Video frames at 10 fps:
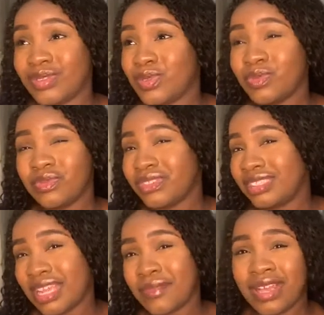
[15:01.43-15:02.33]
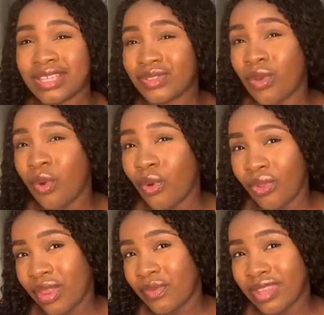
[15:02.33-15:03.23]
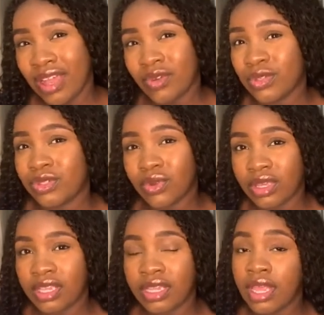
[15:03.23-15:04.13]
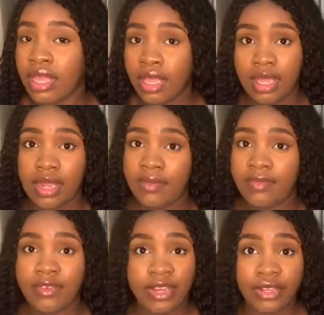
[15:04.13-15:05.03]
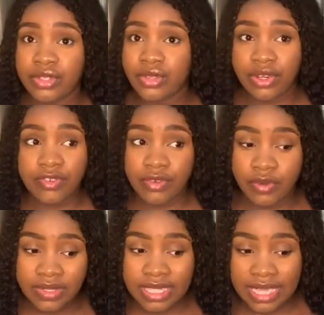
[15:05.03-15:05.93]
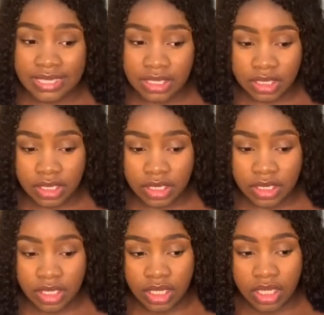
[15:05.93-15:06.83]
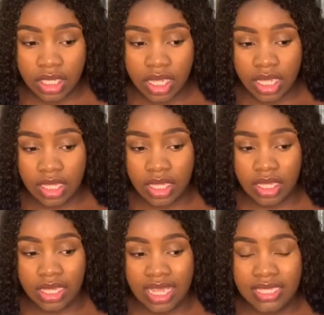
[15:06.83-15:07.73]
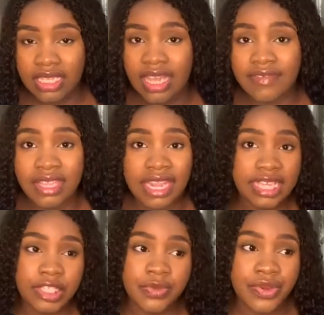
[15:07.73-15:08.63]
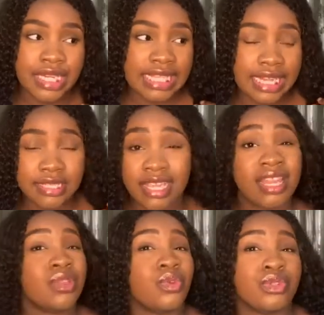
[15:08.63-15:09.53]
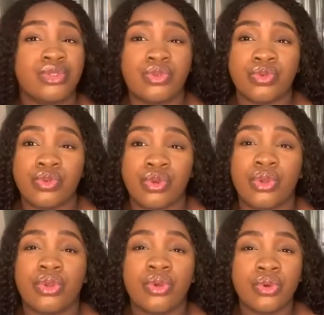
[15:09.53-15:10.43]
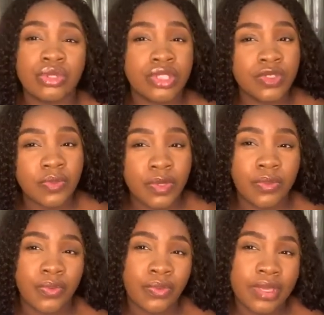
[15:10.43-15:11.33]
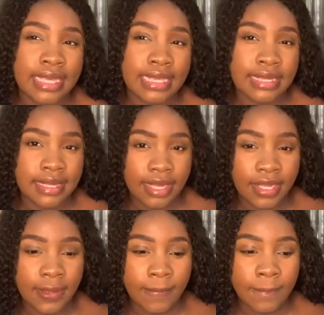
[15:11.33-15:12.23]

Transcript: too much time has gone without us talking. I'm very sorry for what I did. And I think after that experience, I decided not to ghost people again.